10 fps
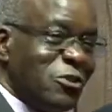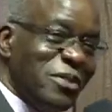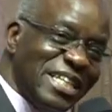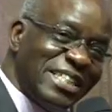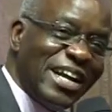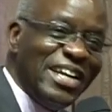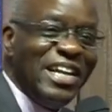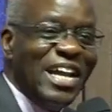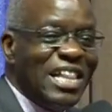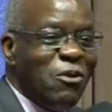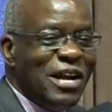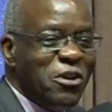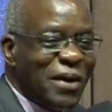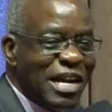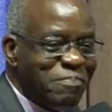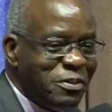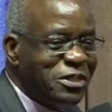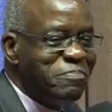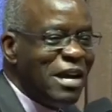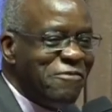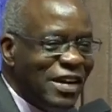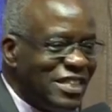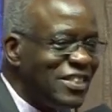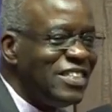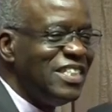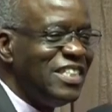on this screen. The other one, you can put my face.